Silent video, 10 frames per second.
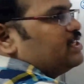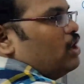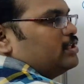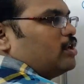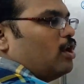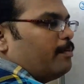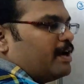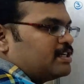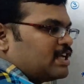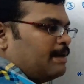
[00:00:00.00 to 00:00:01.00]
logical
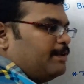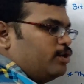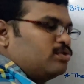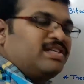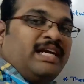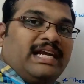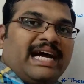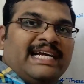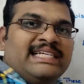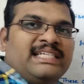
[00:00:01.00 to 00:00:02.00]
operators can be used in
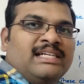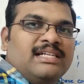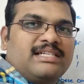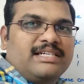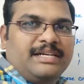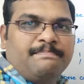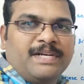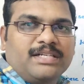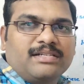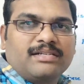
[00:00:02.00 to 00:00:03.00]
conditional
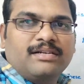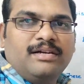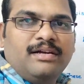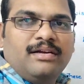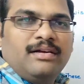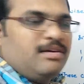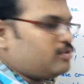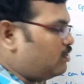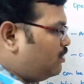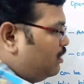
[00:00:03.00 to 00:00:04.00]
statements.
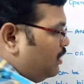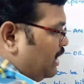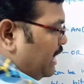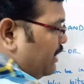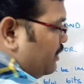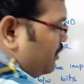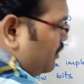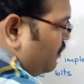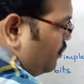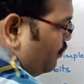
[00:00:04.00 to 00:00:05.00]
So
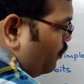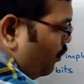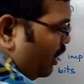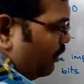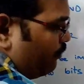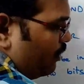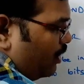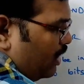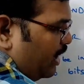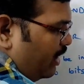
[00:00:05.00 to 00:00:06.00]
only
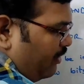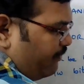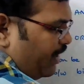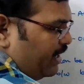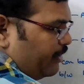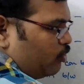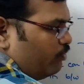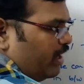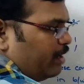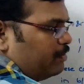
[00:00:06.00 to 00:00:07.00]
uh, if any two
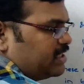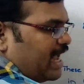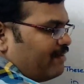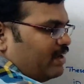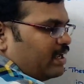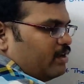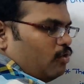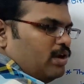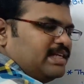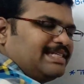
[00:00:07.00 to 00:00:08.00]
variables having
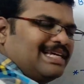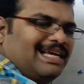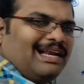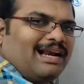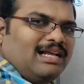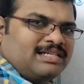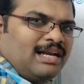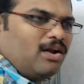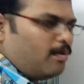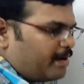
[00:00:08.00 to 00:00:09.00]
only a single
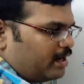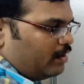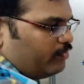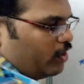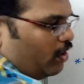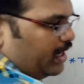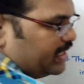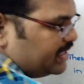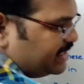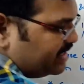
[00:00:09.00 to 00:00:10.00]
relational operator, we call it
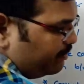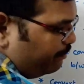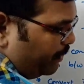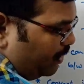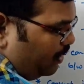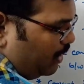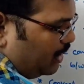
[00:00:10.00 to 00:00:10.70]
as a simple